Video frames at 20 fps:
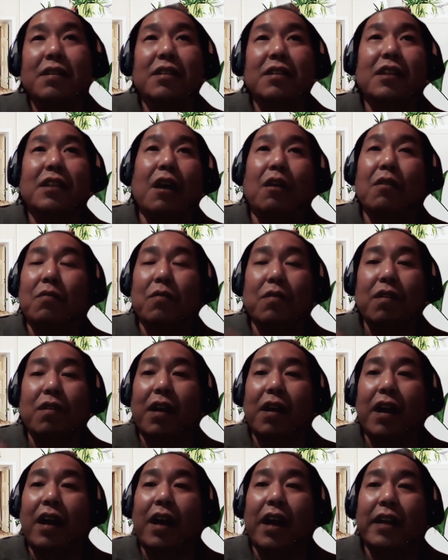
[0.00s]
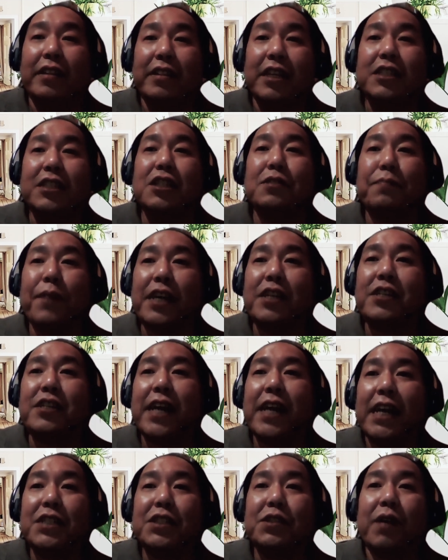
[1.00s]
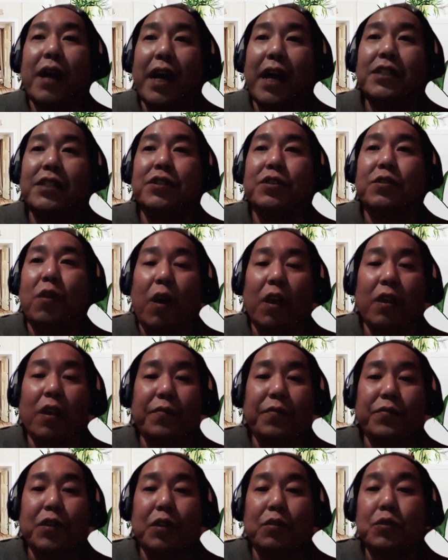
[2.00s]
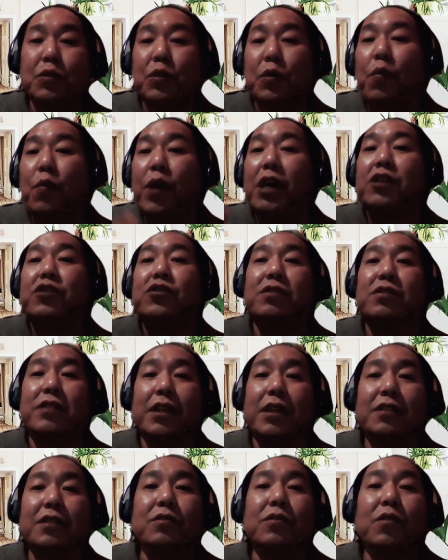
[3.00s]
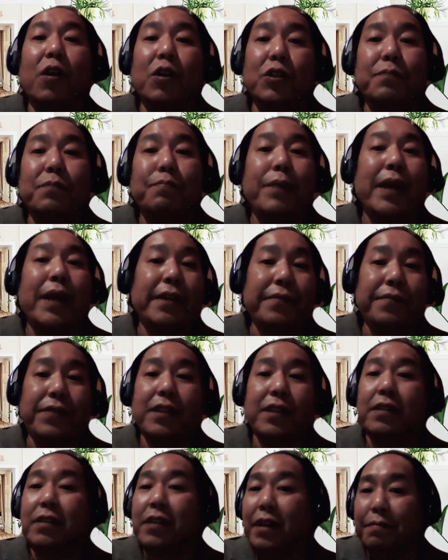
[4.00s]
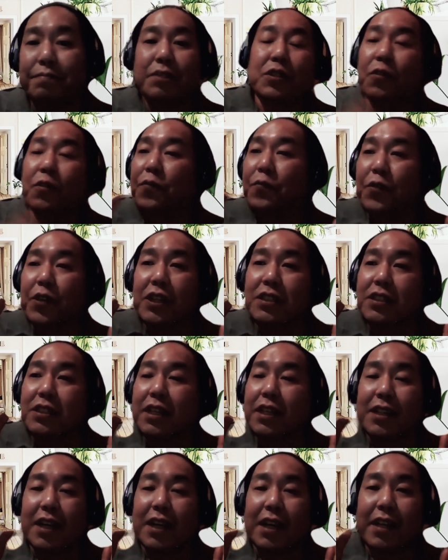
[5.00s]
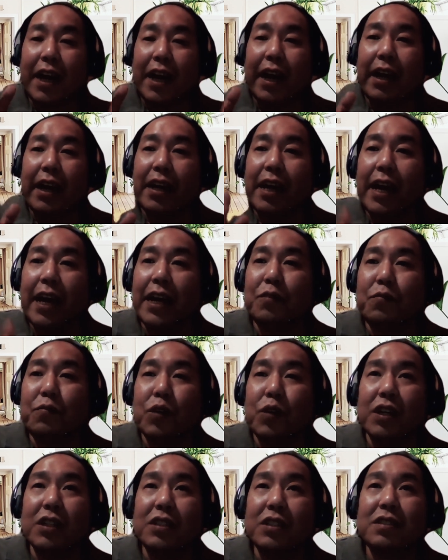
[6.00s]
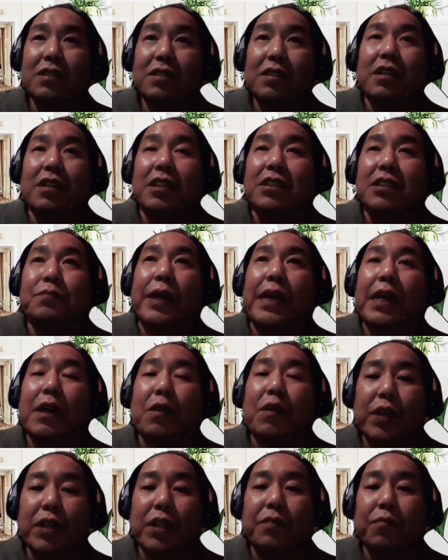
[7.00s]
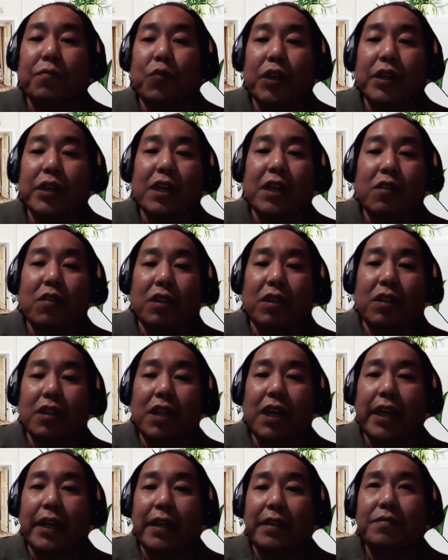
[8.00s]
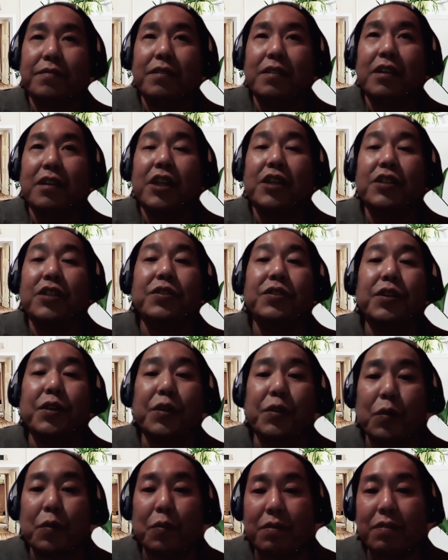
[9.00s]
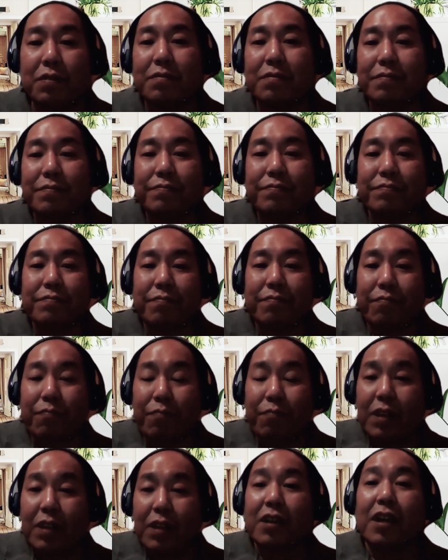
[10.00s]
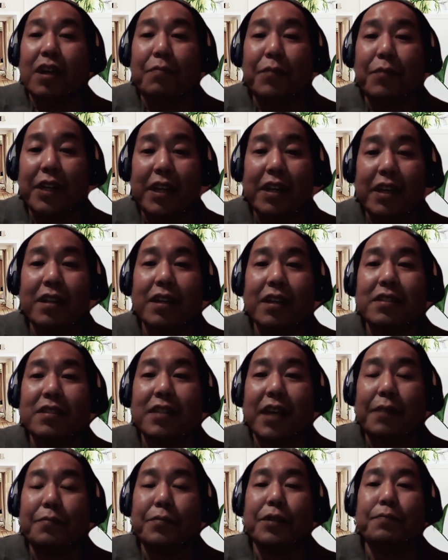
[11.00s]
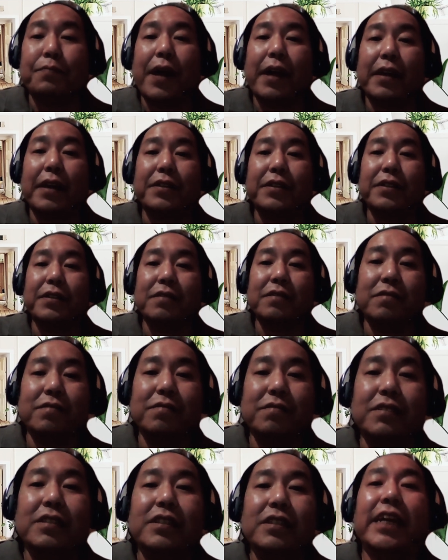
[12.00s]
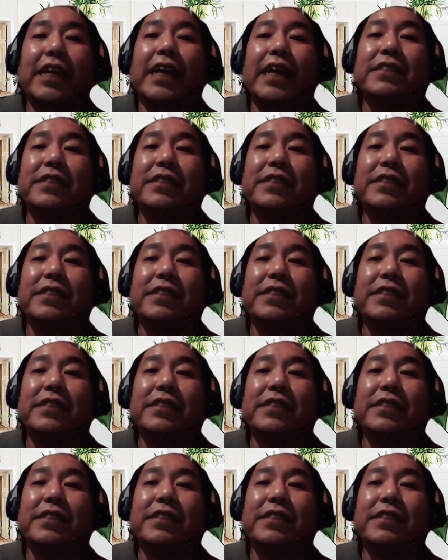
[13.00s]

Now, this is my chance to answer all of those questions that could also benefit them. So first thing that I had was being with working online, is there growth? Coming in at Cyberbacker, yes,